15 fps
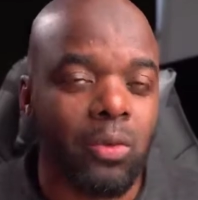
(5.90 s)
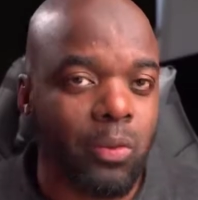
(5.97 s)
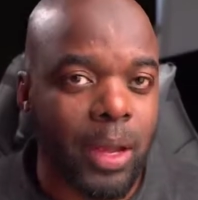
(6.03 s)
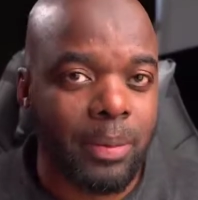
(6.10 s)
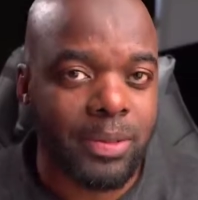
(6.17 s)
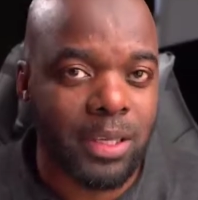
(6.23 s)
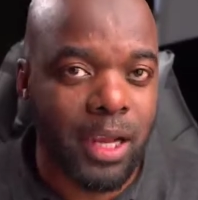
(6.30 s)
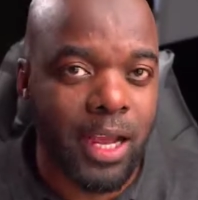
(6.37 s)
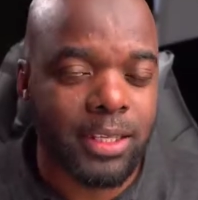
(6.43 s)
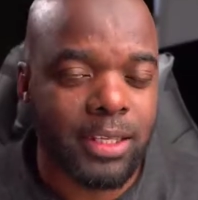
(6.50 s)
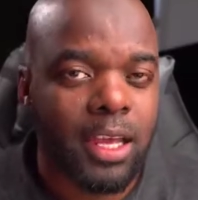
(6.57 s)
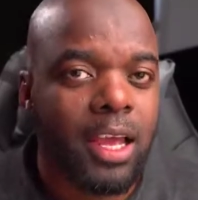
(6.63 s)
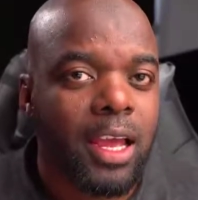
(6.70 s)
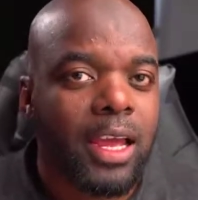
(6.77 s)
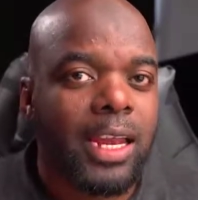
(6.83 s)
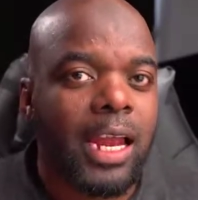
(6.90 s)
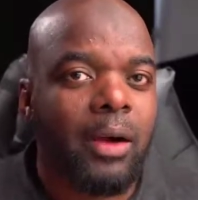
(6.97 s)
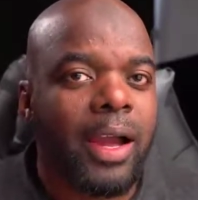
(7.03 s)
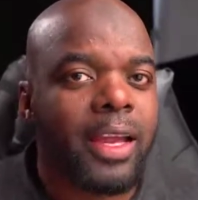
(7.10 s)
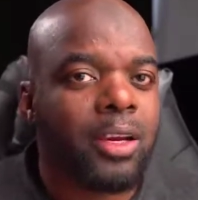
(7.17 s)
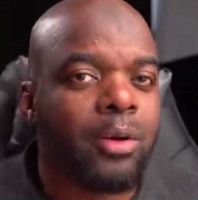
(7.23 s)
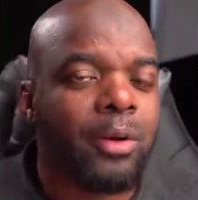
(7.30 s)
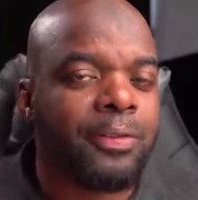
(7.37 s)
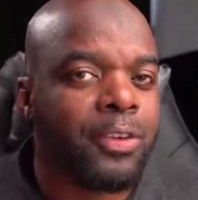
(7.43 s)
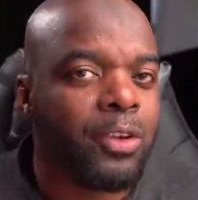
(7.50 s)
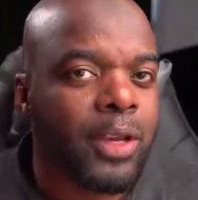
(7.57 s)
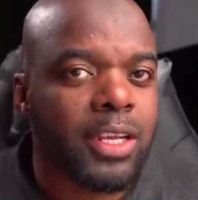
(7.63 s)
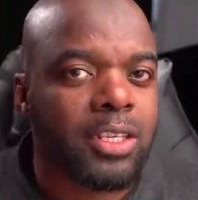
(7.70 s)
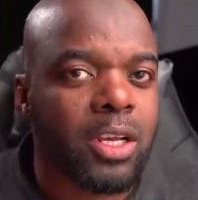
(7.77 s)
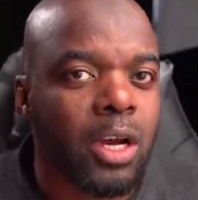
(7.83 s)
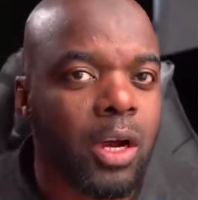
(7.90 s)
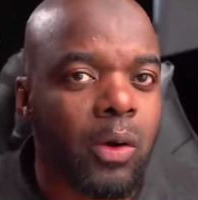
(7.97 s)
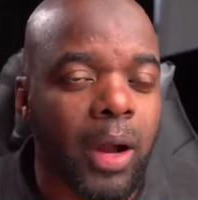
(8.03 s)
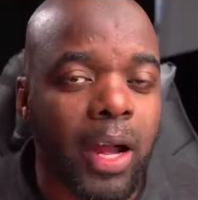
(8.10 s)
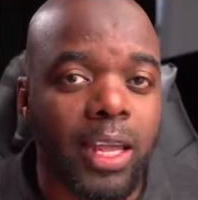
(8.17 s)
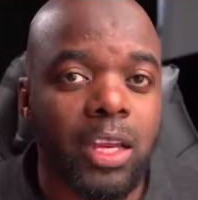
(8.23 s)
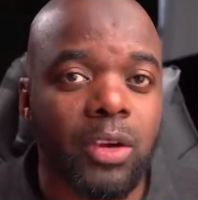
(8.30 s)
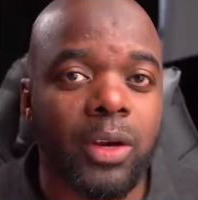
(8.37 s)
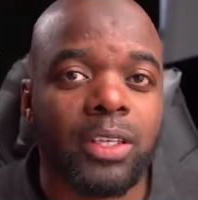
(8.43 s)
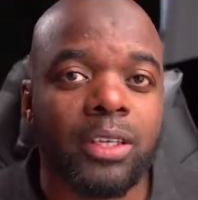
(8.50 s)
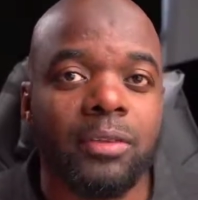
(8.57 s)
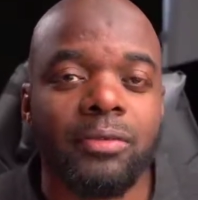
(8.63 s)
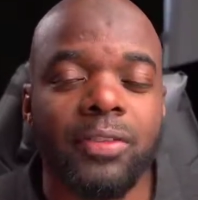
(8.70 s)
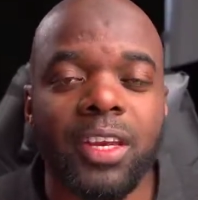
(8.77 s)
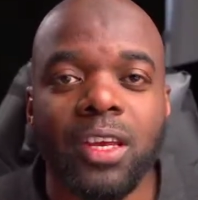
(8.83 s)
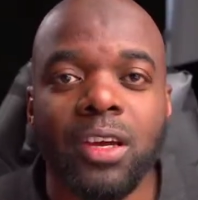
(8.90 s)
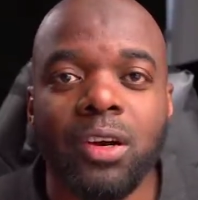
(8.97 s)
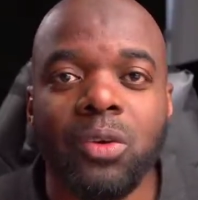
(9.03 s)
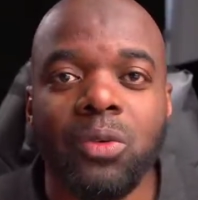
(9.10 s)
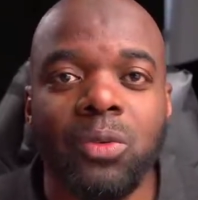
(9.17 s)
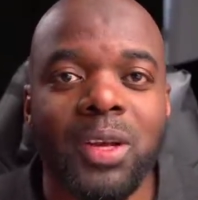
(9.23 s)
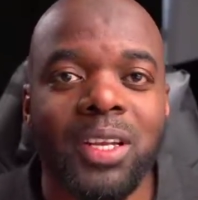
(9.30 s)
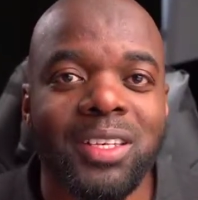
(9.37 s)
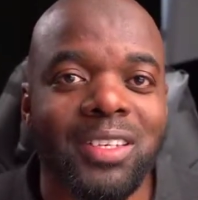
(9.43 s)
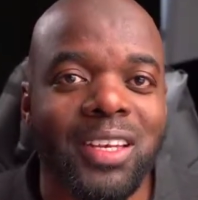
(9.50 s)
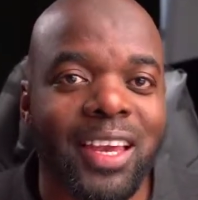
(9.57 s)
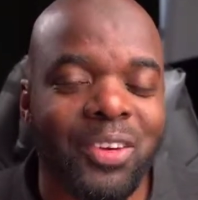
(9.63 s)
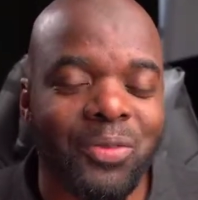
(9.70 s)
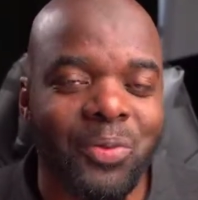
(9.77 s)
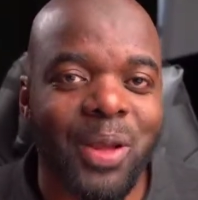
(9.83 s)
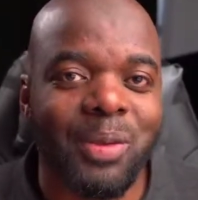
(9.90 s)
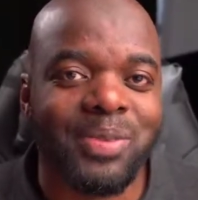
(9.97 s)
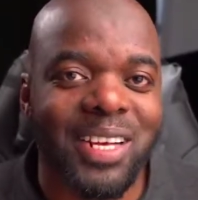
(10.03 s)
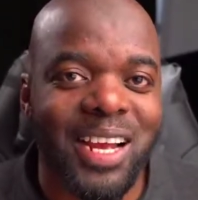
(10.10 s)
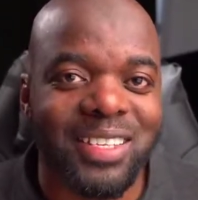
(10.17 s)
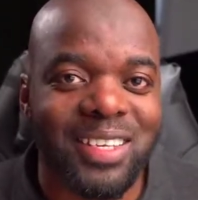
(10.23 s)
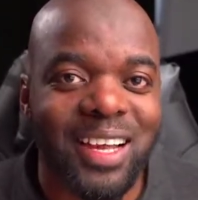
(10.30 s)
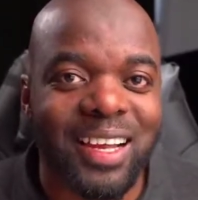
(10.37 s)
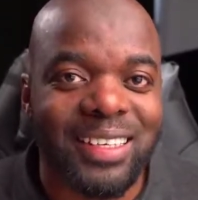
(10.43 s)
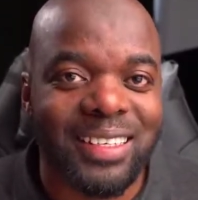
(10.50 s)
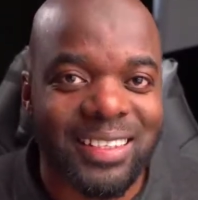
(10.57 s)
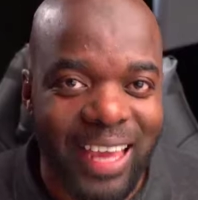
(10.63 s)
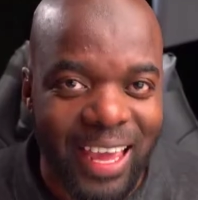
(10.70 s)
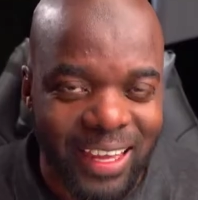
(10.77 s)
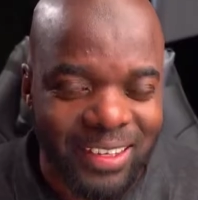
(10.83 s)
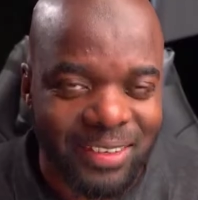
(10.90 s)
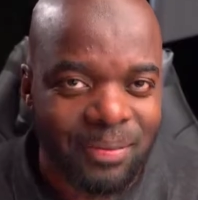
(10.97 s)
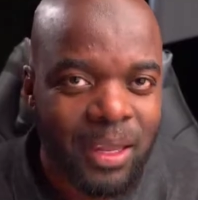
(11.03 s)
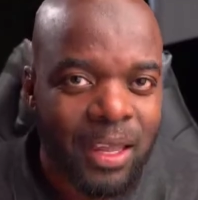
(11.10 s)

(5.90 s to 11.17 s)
websites. Now, I know a few days ago I created a video which said websites are dead.